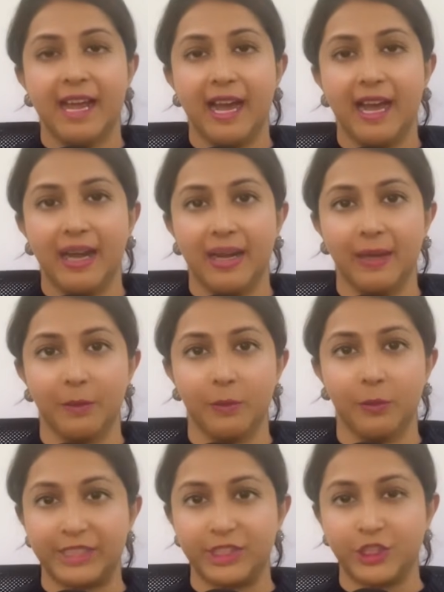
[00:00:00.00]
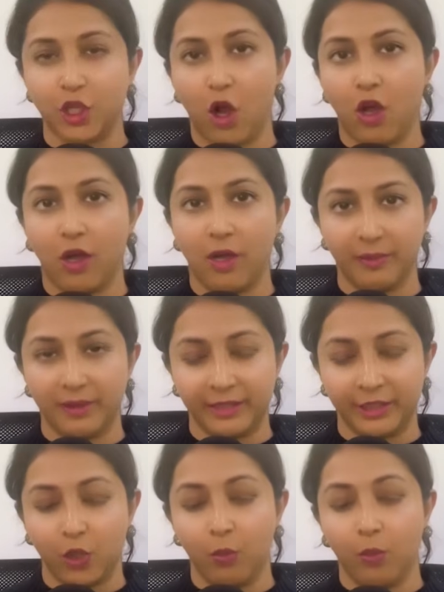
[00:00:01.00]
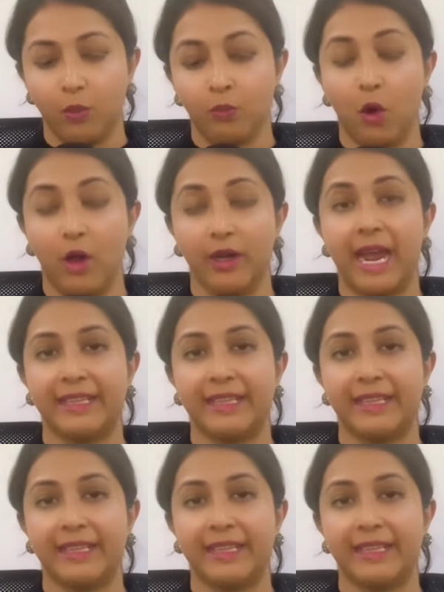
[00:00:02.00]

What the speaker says: We saw, what